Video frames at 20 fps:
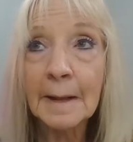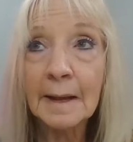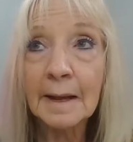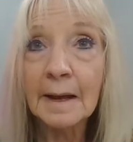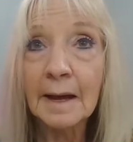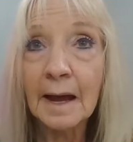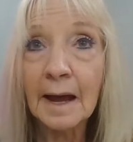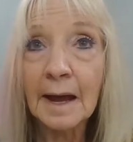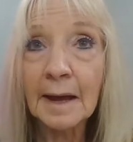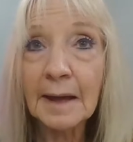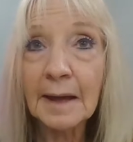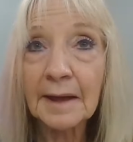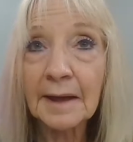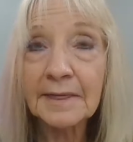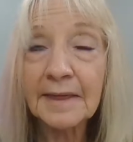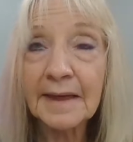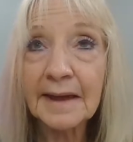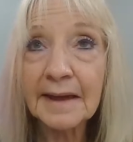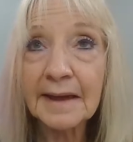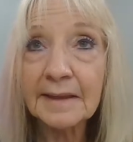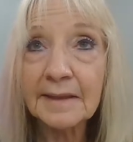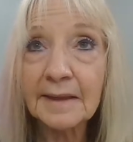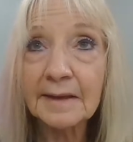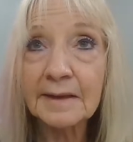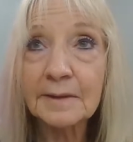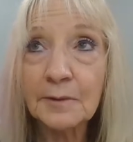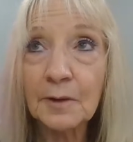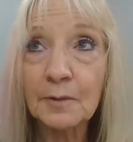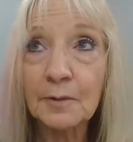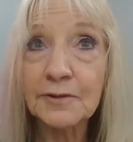I think
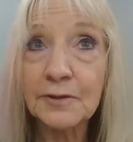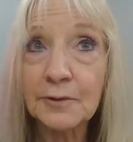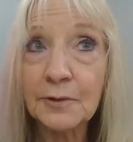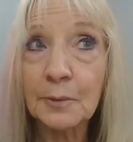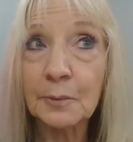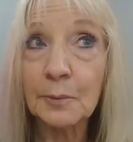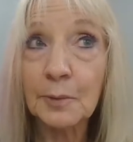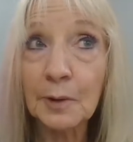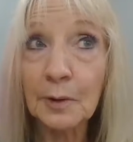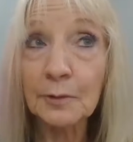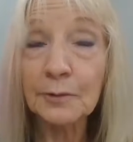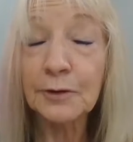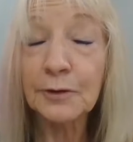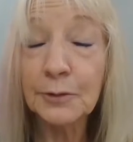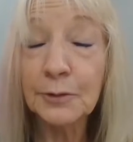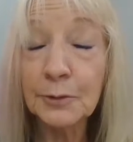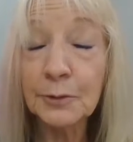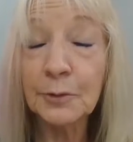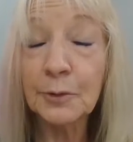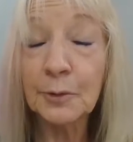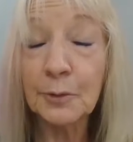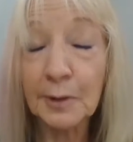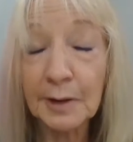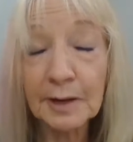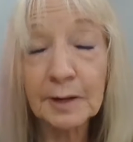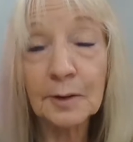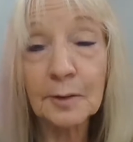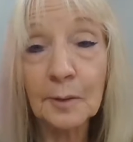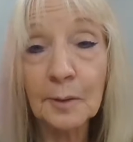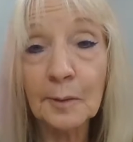those are the real 2
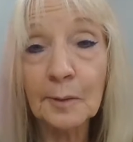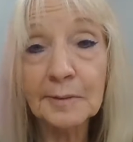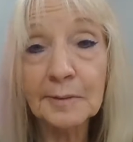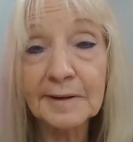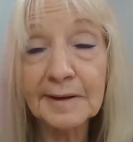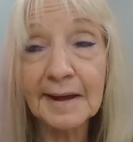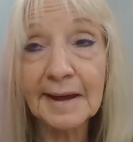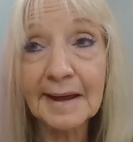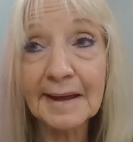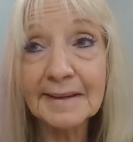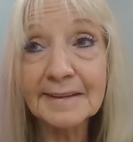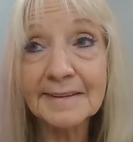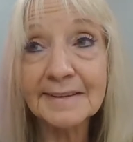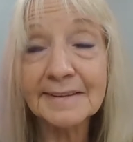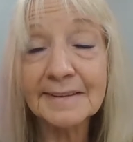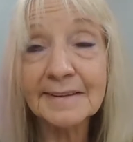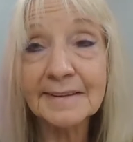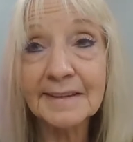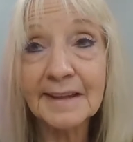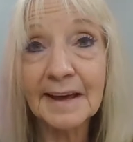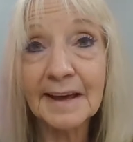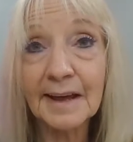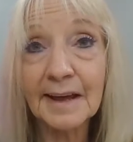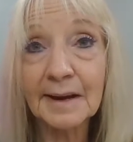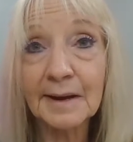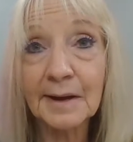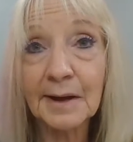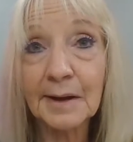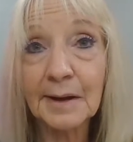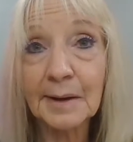critical dates that
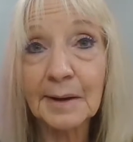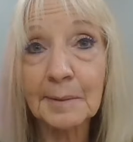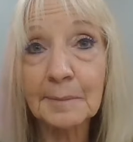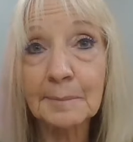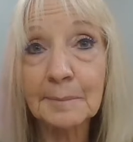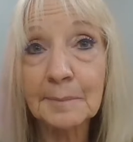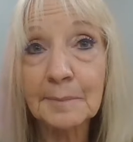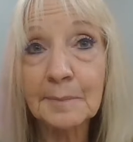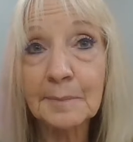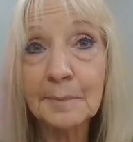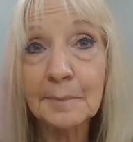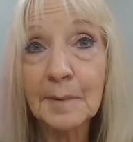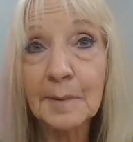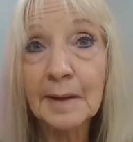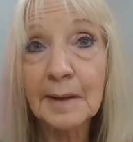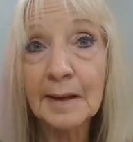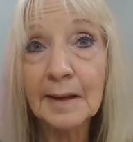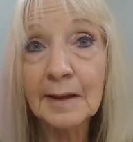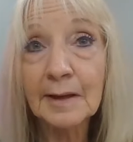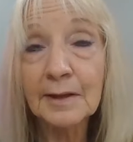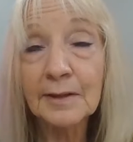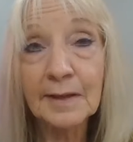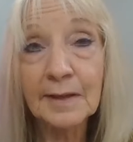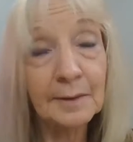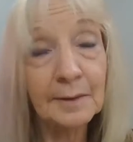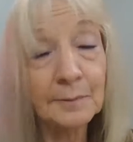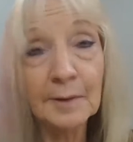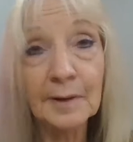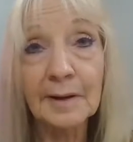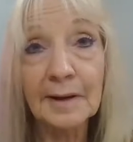that
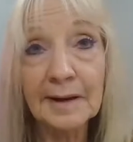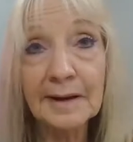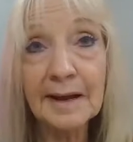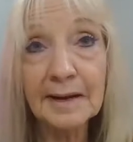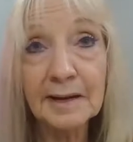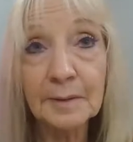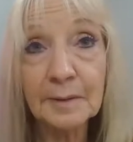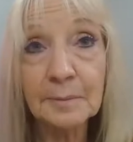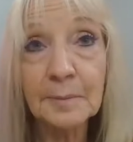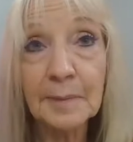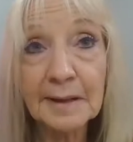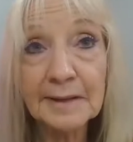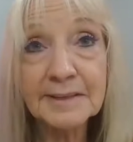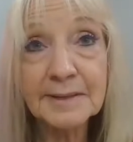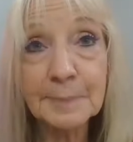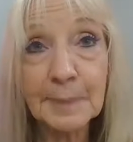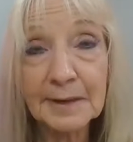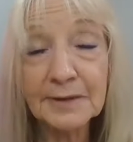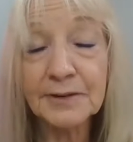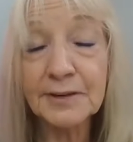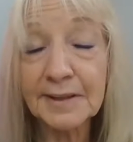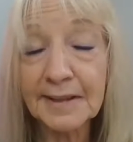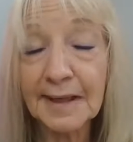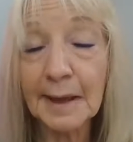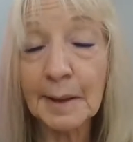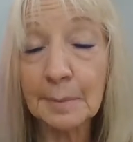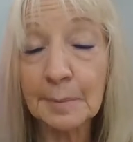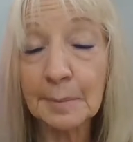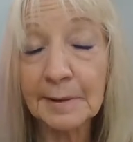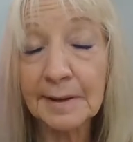really need to, especially
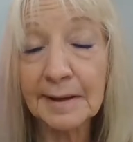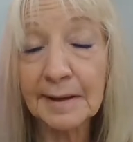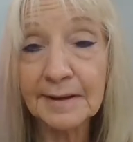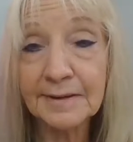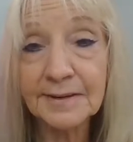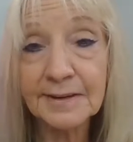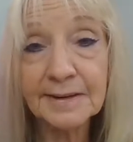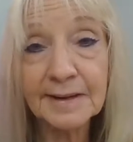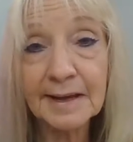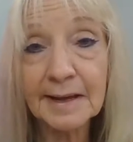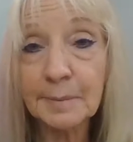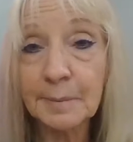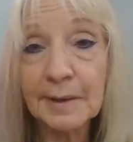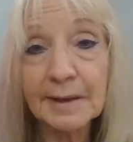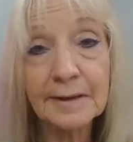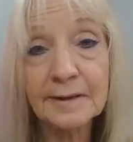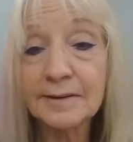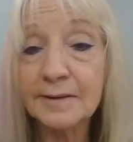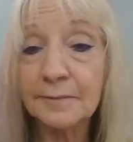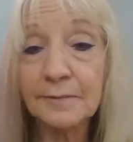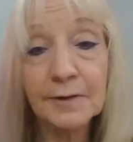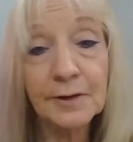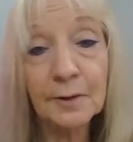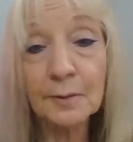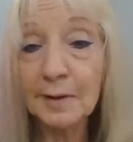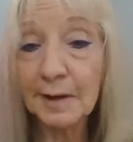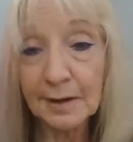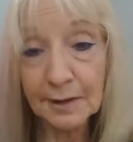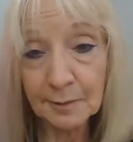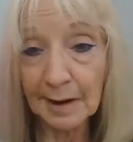the application date, because if you
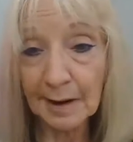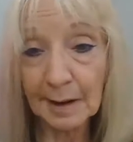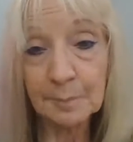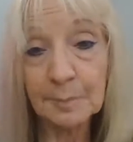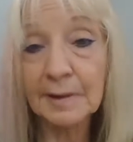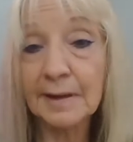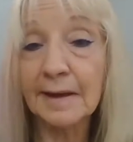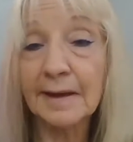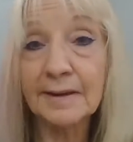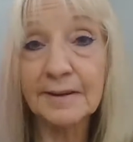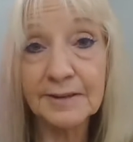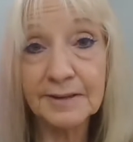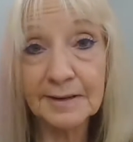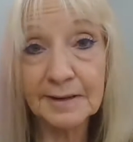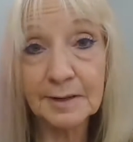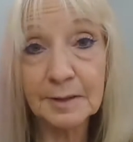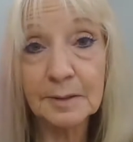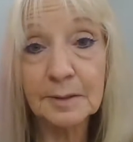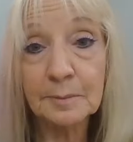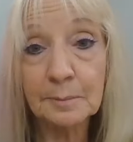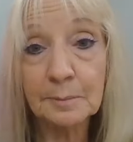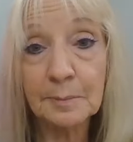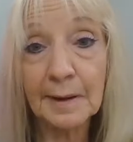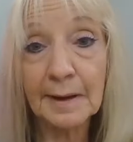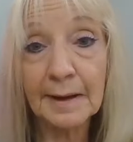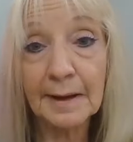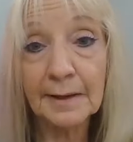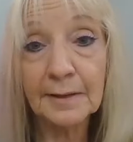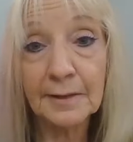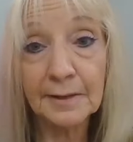don't get your application in
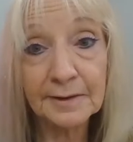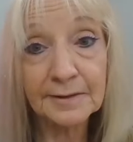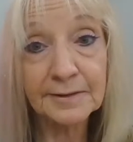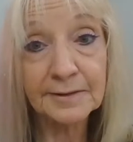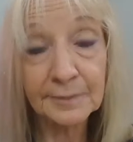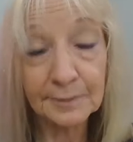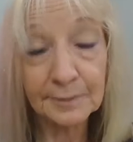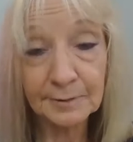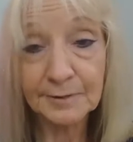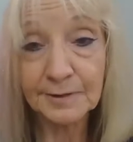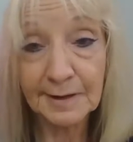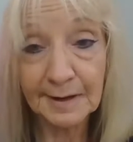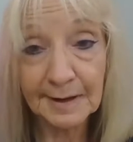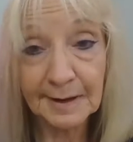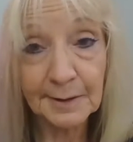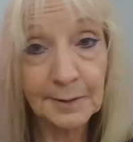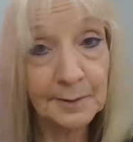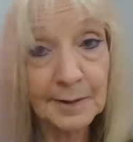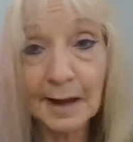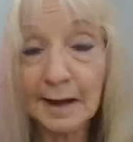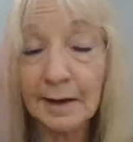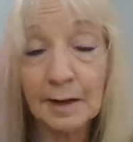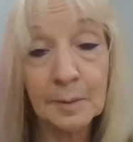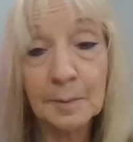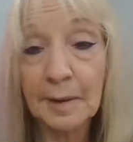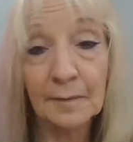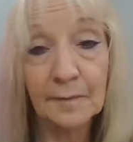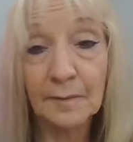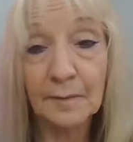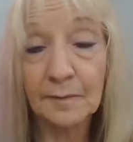by this Thursday, you're not going to
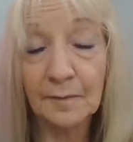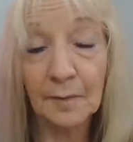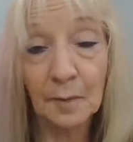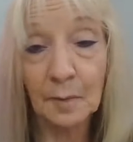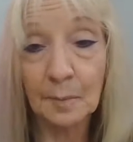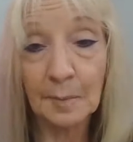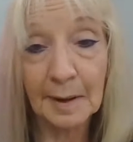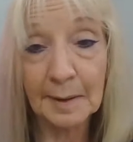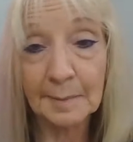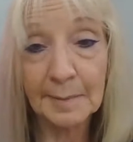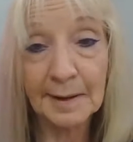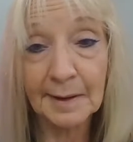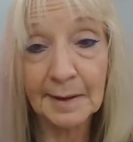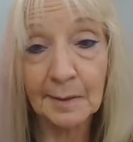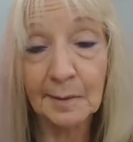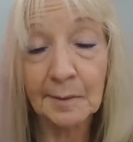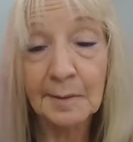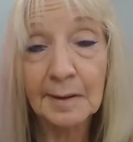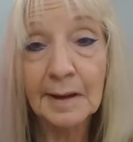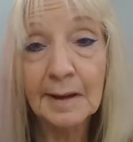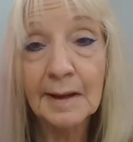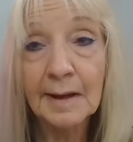be able to vote by mail.